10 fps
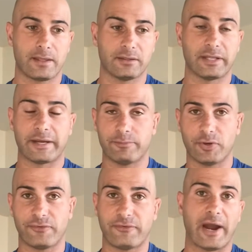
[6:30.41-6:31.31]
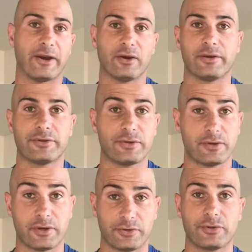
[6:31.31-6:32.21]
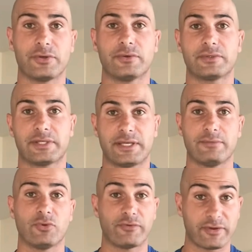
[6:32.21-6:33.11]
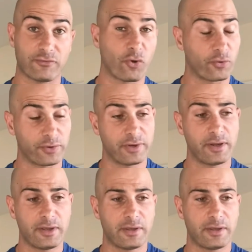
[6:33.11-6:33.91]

Let it put a fire under you to keep moving forward.